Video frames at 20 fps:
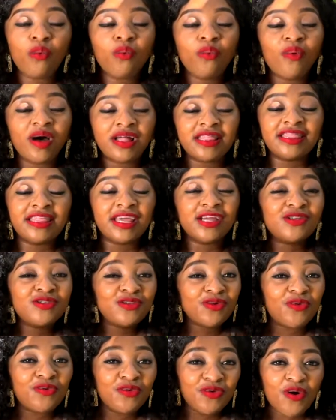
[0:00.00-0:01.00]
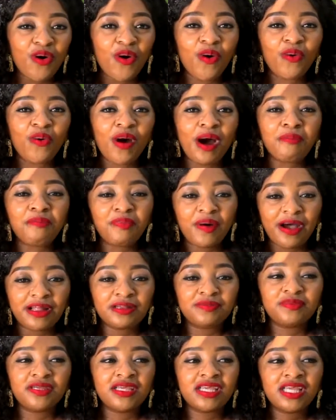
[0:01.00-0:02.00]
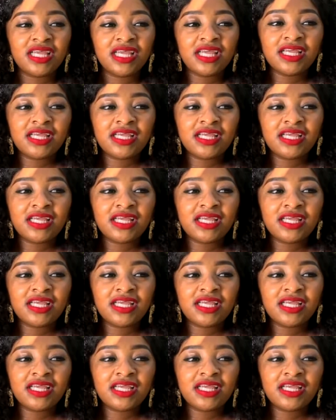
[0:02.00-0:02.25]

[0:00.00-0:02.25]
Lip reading: What they don't know about me